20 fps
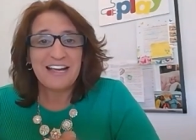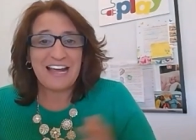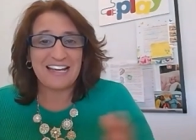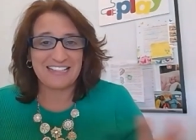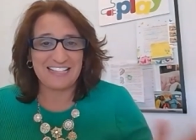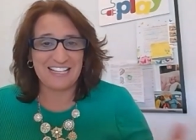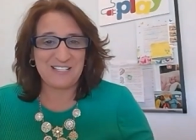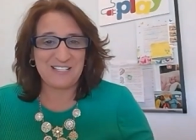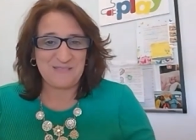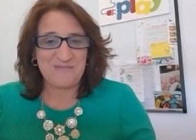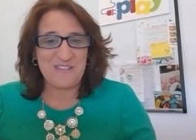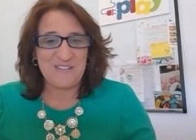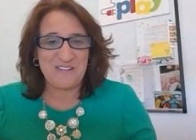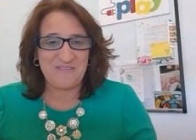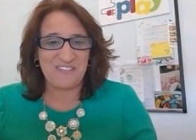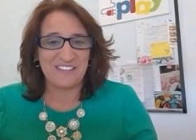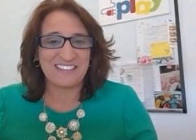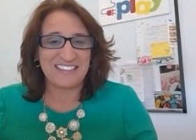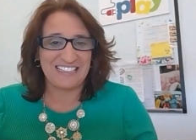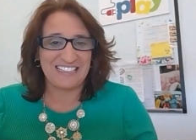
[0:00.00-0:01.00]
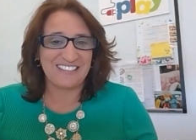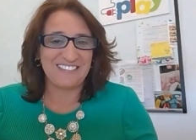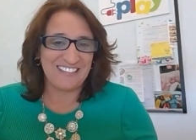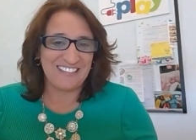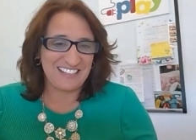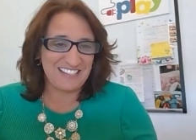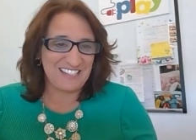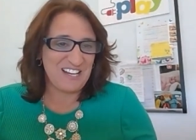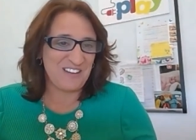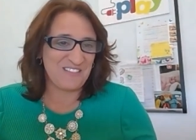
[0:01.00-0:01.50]
And that's what people think when
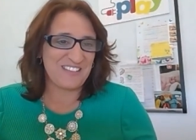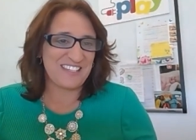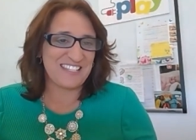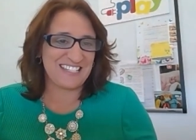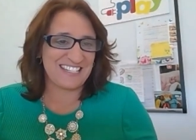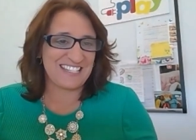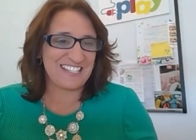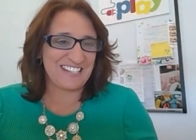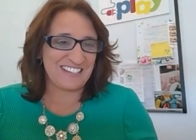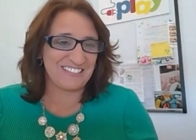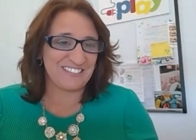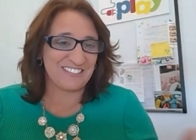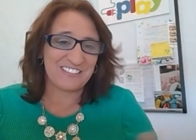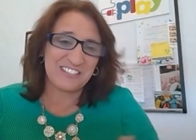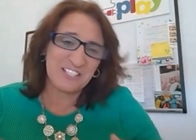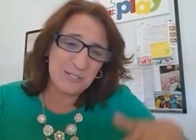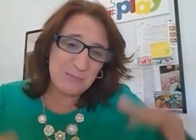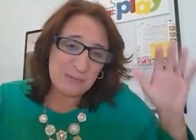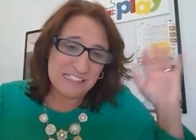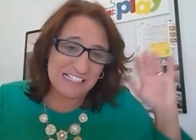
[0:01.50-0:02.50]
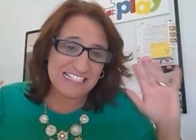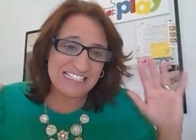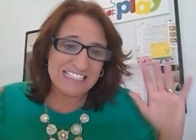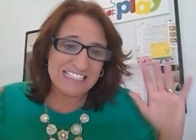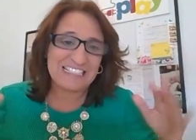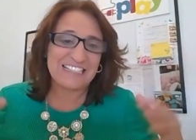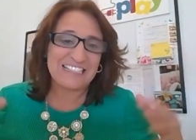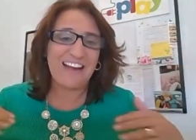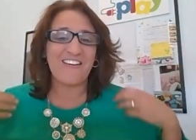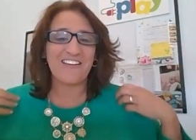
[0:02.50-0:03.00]
it comes to children just plant a
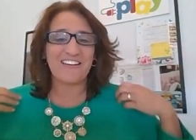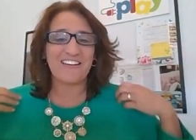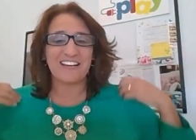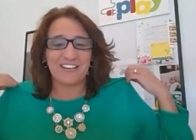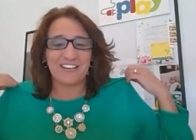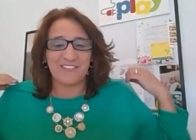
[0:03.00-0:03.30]
garden.